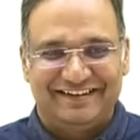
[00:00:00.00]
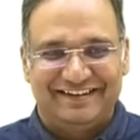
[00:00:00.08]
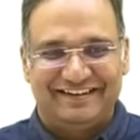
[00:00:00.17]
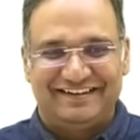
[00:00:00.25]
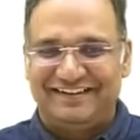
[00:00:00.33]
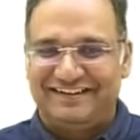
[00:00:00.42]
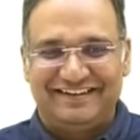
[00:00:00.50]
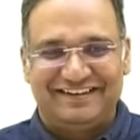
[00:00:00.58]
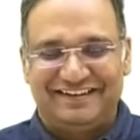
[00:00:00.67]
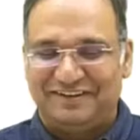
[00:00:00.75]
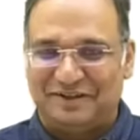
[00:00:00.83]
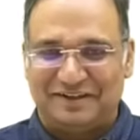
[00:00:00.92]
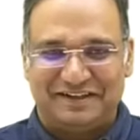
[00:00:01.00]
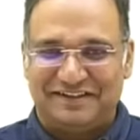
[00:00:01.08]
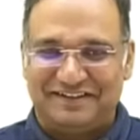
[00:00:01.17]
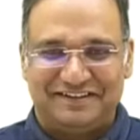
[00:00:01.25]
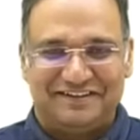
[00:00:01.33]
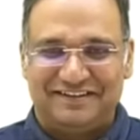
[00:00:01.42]

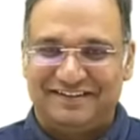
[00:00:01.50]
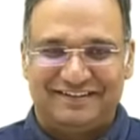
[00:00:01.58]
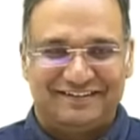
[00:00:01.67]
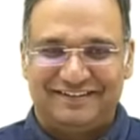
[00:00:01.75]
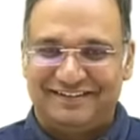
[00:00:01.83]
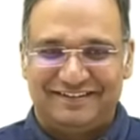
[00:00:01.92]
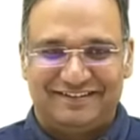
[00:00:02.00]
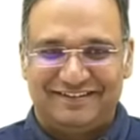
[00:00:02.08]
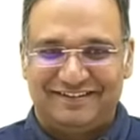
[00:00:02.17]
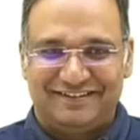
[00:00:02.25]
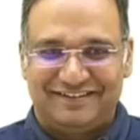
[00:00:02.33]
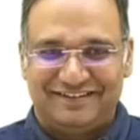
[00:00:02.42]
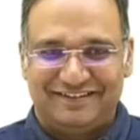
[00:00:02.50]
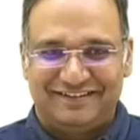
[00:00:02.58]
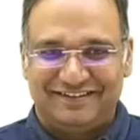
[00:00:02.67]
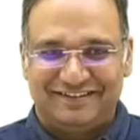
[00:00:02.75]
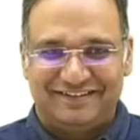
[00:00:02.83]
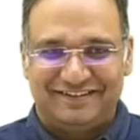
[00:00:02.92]

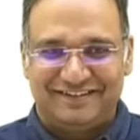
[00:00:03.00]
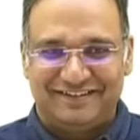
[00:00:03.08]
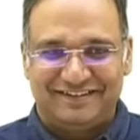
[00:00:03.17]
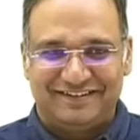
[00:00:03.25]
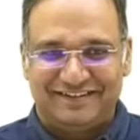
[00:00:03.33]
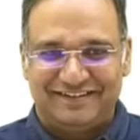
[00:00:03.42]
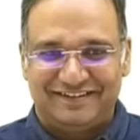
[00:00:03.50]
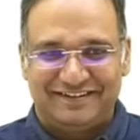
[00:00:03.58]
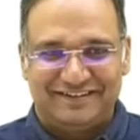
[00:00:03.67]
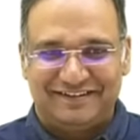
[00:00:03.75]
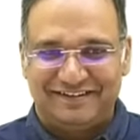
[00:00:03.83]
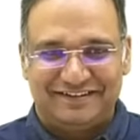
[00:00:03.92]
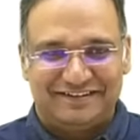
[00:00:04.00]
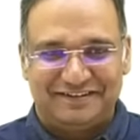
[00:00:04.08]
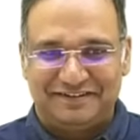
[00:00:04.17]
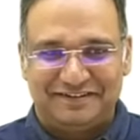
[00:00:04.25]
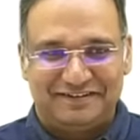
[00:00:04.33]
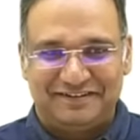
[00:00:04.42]

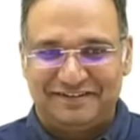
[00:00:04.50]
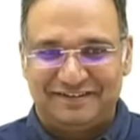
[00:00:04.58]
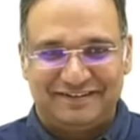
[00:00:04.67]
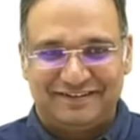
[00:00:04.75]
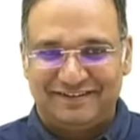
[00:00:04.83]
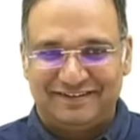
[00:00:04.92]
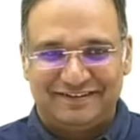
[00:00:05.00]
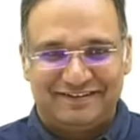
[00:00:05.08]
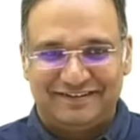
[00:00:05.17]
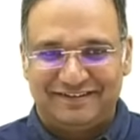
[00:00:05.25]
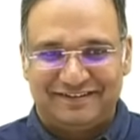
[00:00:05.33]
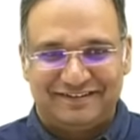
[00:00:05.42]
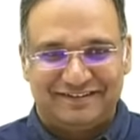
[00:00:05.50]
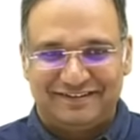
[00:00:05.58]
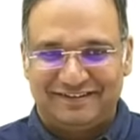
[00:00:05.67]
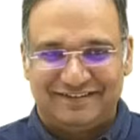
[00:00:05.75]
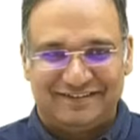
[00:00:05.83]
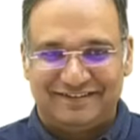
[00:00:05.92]

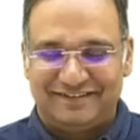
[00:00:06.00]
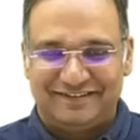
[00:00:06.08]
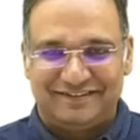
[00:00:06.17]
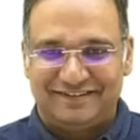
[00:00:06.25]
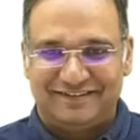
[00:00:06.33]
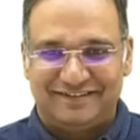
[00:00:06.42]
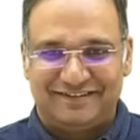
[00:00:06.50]
(not speaking)